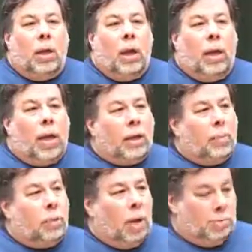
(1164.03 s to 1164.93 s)
And I
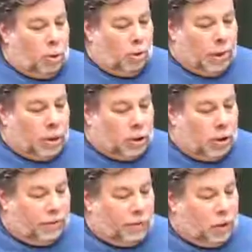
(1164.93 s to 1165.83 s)
got put on
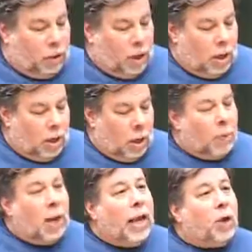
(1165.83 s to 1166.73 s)
probation for
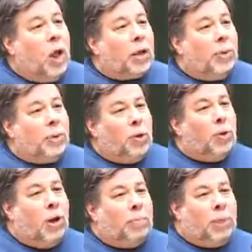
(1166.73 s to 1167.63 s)
what I call
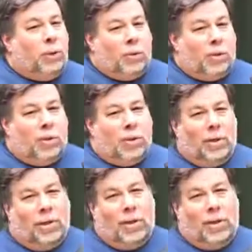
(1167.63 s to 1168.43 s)
computer abuse.